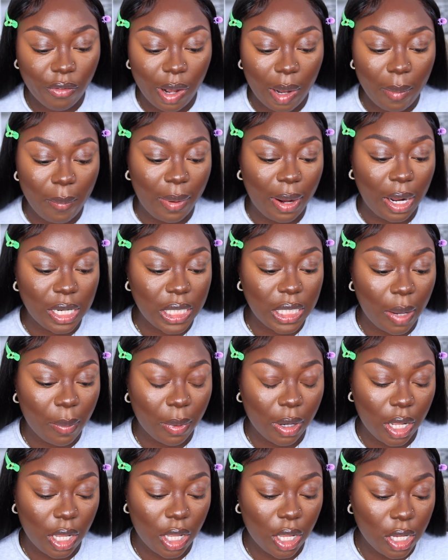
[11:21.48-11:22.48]
cream blush, I'm
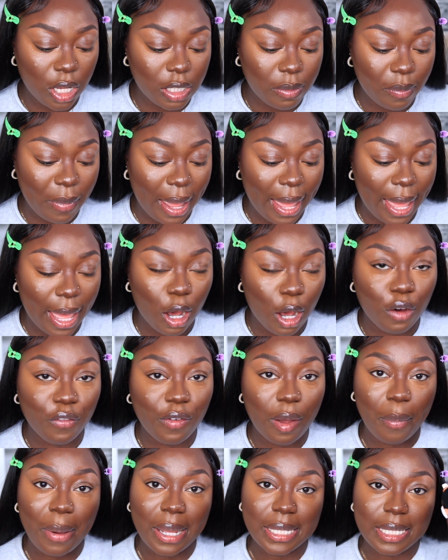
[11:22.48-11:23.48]
gonna use my
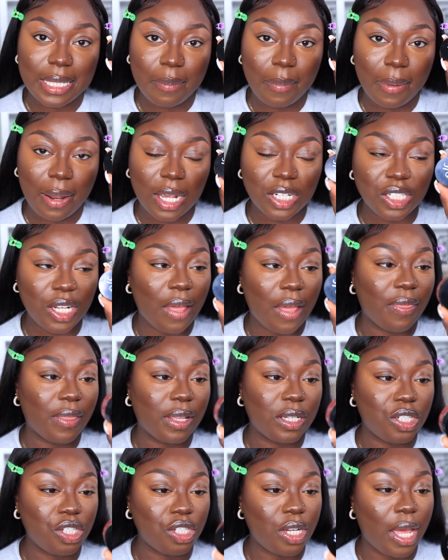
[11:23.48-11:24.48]
e.l.f. Putty Blush in
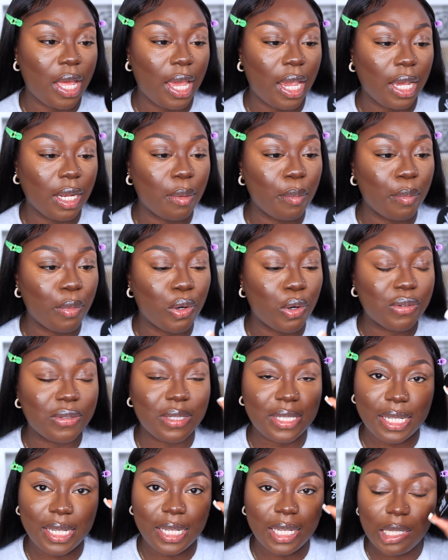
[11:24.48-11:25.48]
the shade
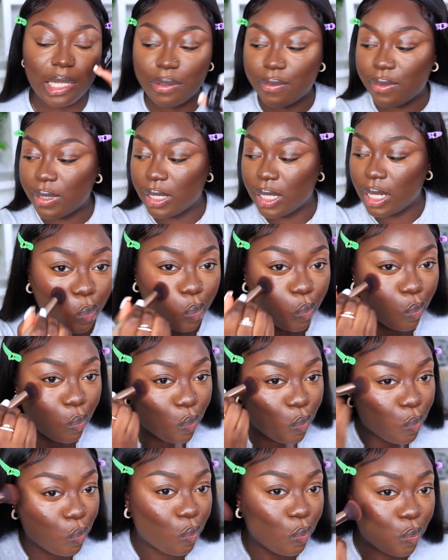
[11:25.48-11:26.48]
Maldives and
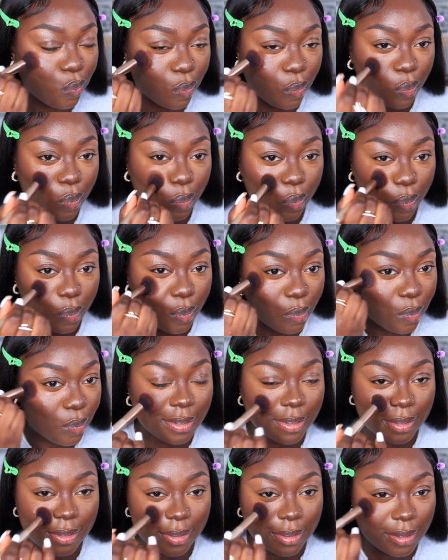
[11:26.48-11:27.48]
apply this on my
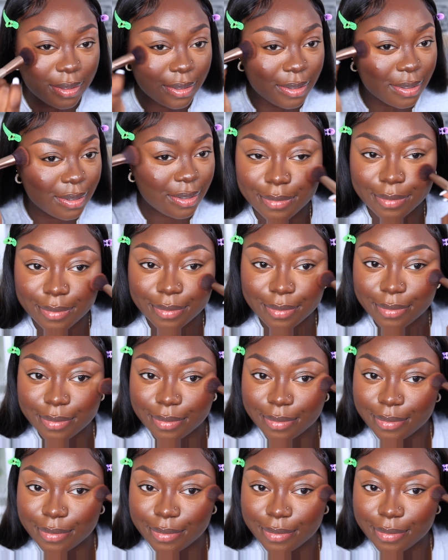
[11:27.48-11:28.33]
cheeks.